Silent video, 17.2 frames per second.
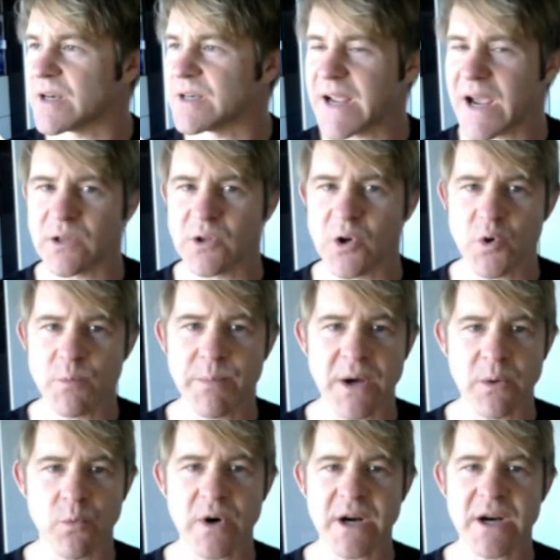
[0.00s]
download,
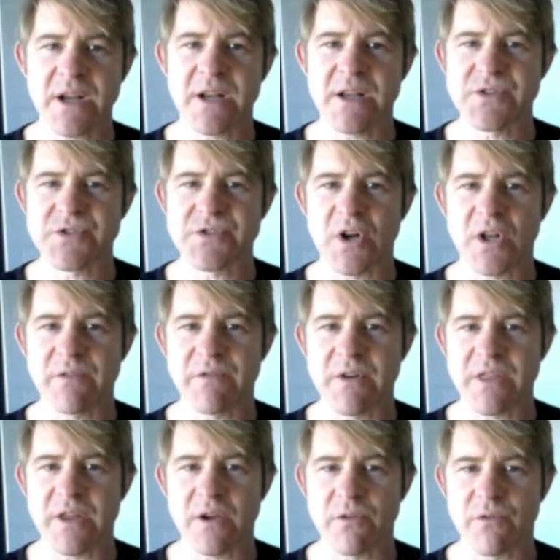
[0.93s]
but we're going to install
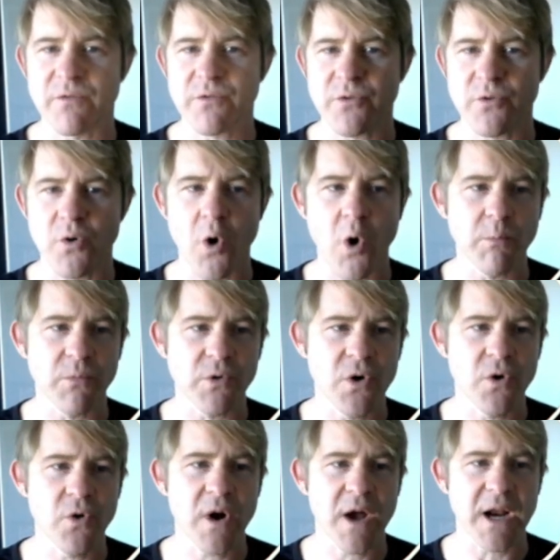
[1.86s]
everything through
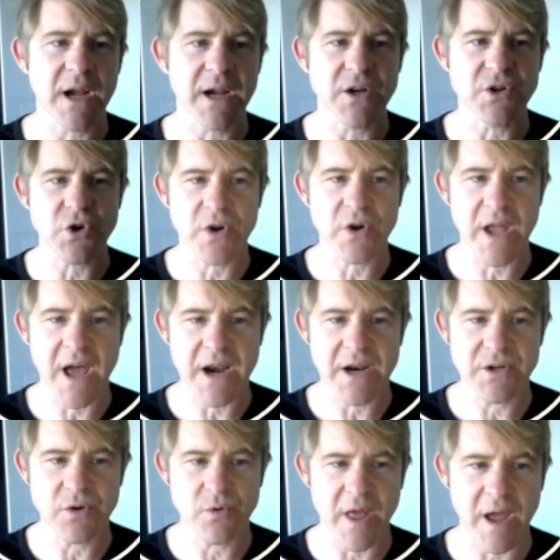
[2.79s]
Homebrew, and I'm going to show you how
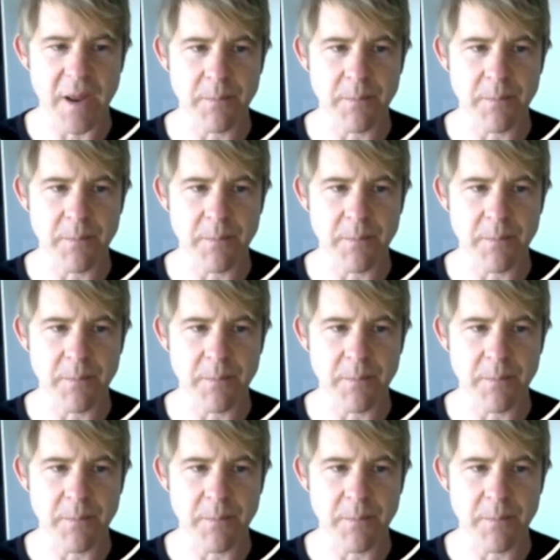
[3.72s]
to do that.